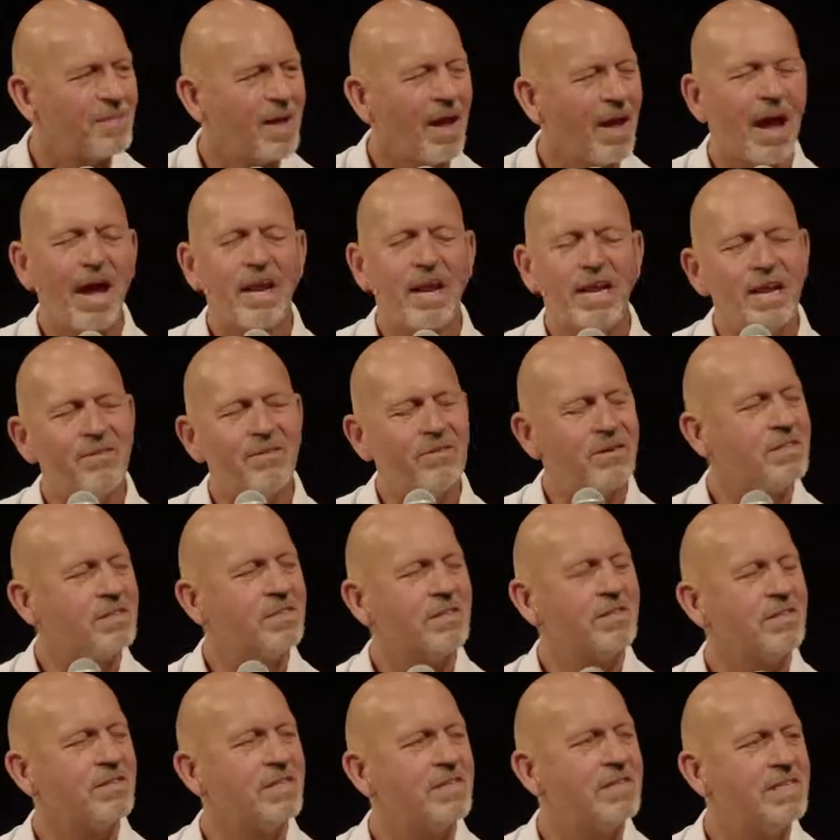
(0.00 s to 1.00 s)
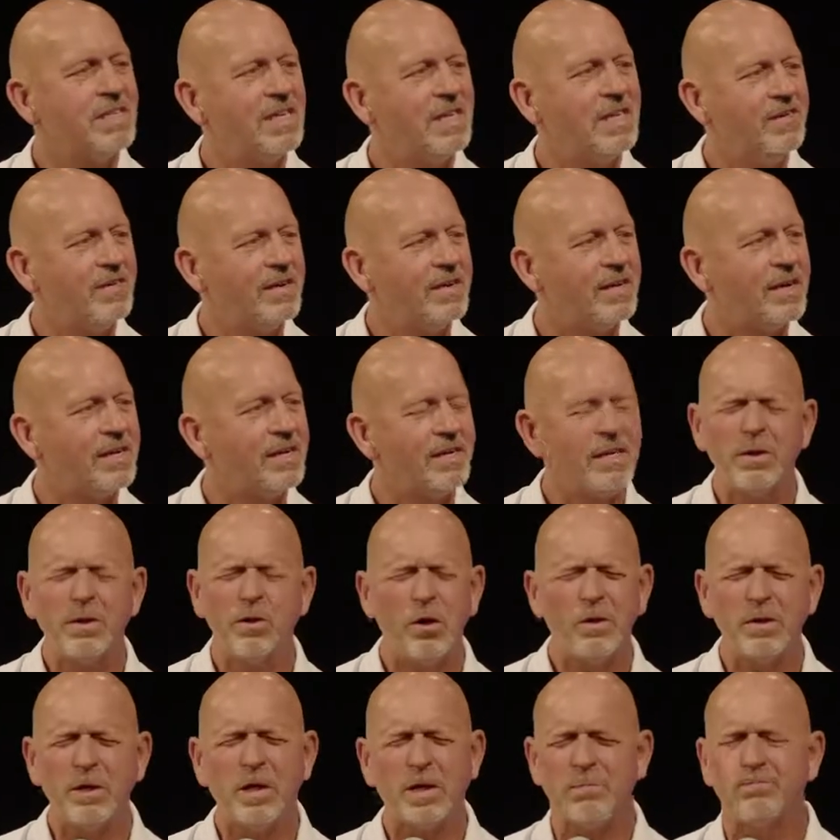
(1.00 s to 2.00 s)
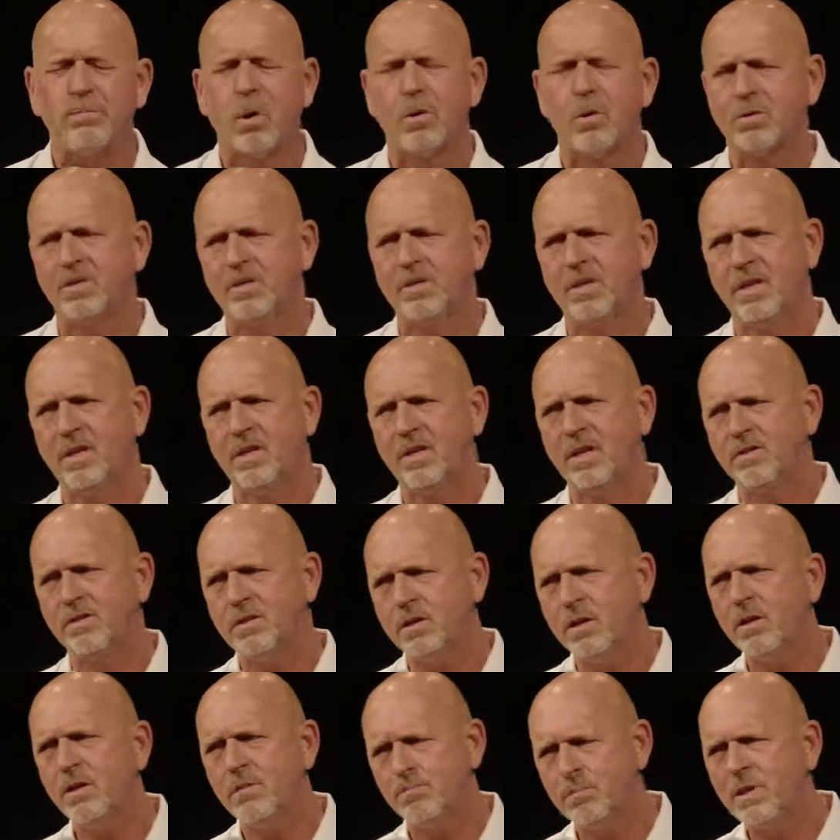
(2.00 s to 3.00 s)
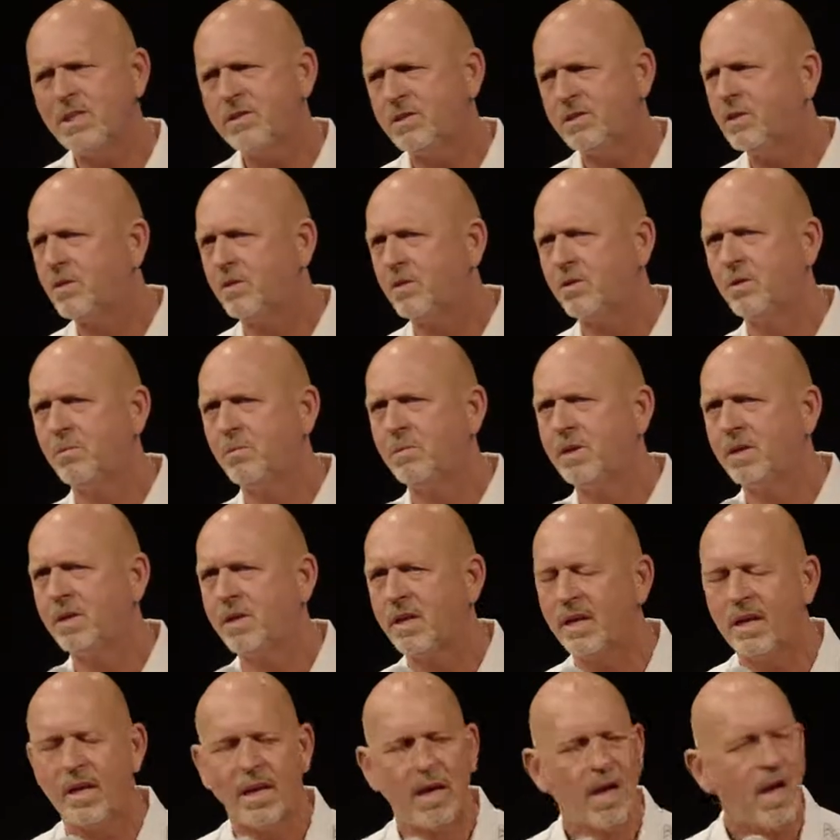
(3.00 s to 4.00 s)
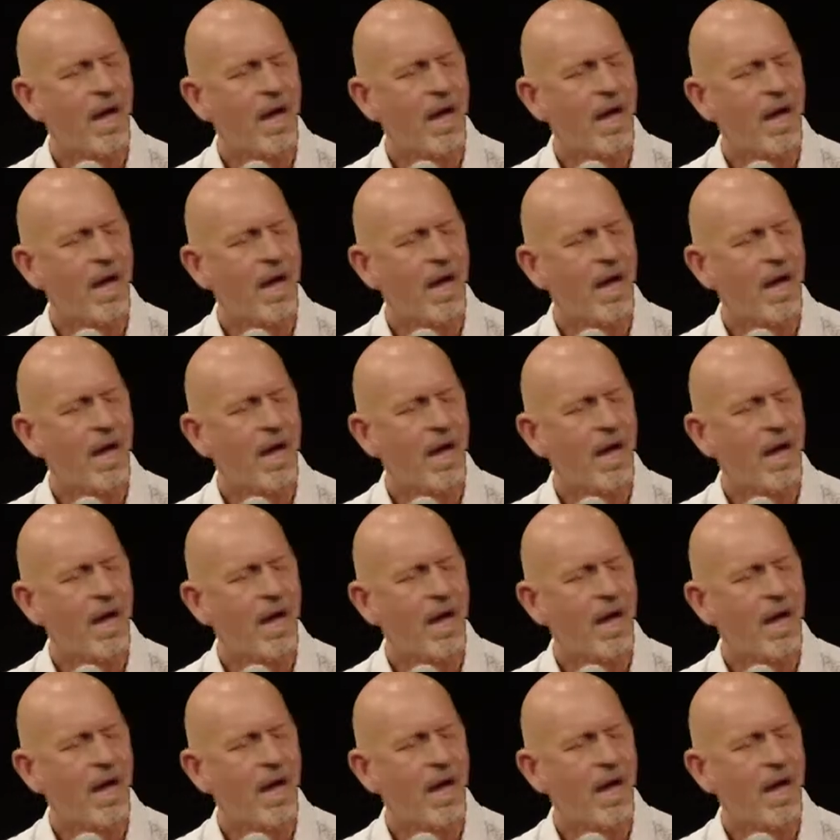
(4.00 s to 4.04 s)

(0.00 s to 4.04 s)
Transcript: I never turned the TV on. Don't hear boasting in this. Here, please hear humility.